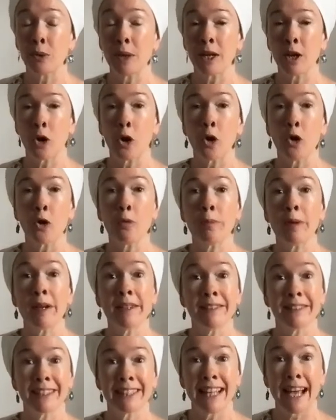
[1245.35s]
It
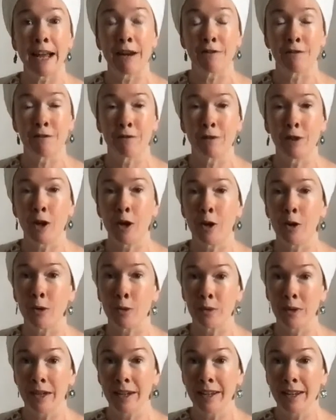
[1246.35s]
opens that flow